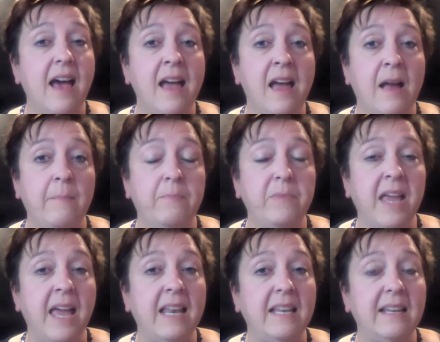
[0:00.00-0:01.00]

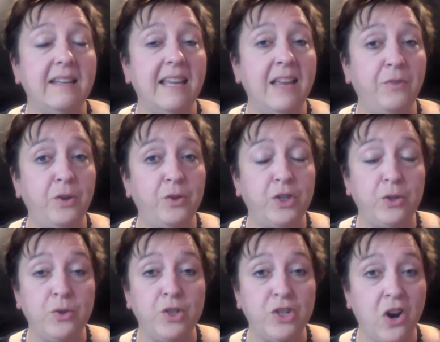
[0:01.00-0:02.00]
And if you
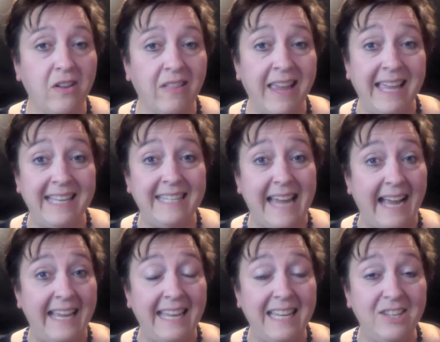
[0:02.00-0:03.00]
do start
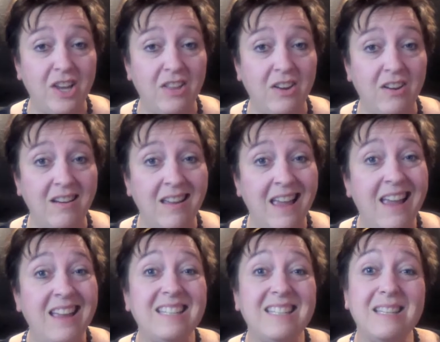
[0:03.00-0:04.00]
attacking each other,
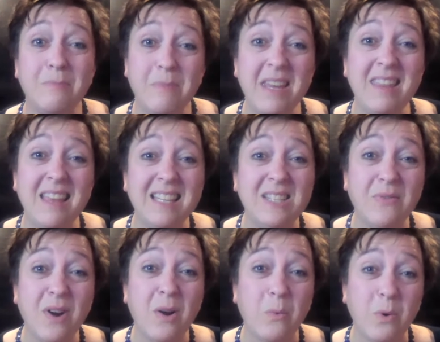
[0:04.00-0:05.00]
to me, that's
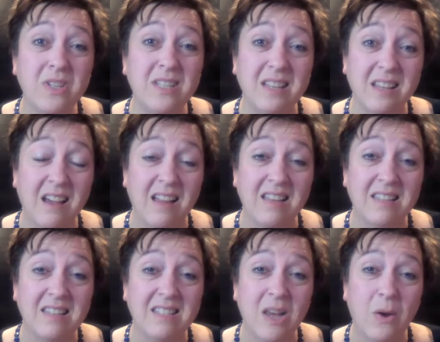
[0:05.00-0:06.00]
far worse than guns.
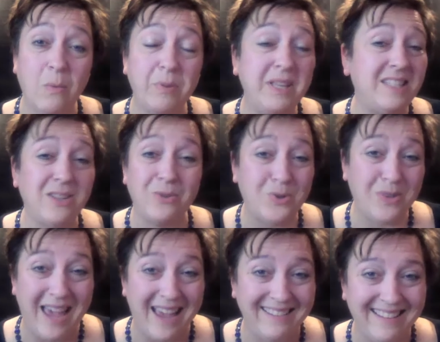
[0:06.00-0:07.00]
So please don't do
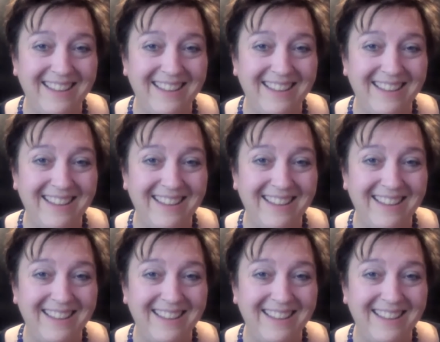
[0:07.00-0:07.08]
that.